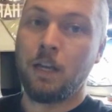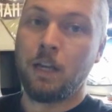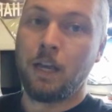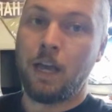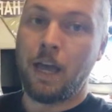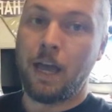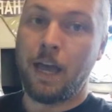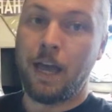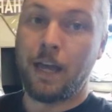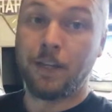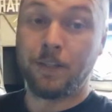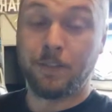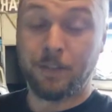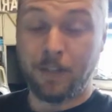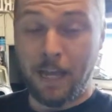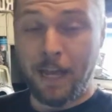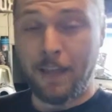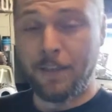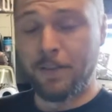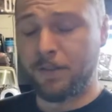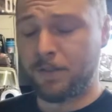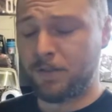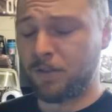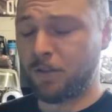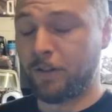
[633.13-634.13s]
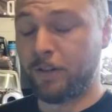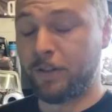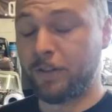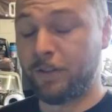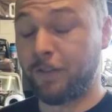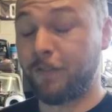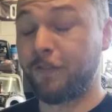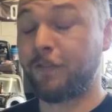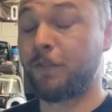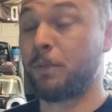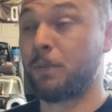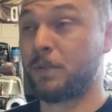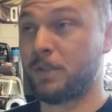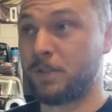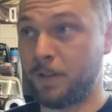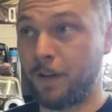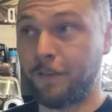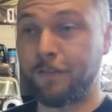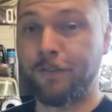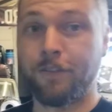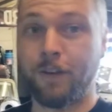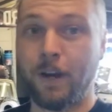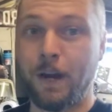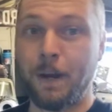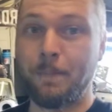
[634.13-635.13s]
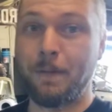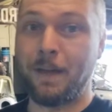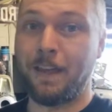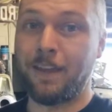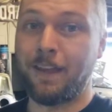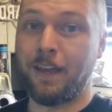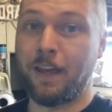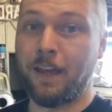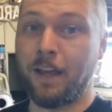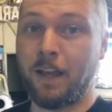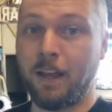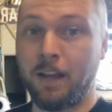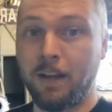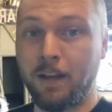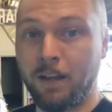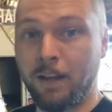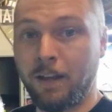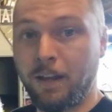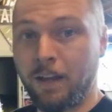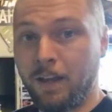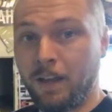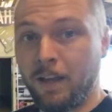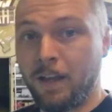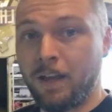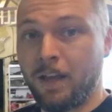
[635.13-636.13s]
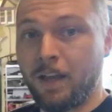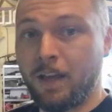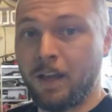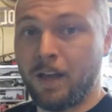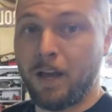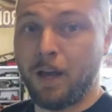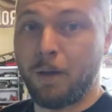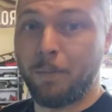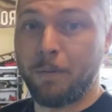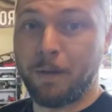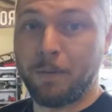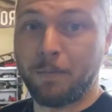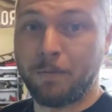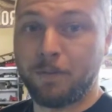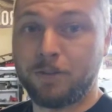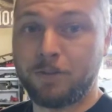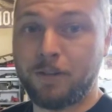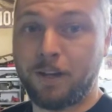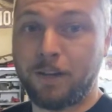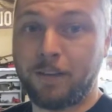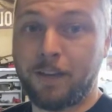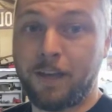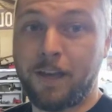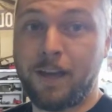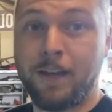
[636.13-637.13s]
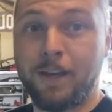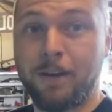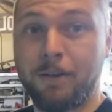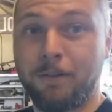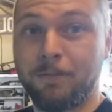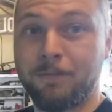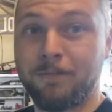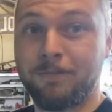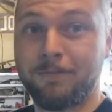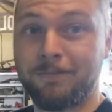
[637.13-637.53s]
from the subframe, and then I'll be able to drag that out.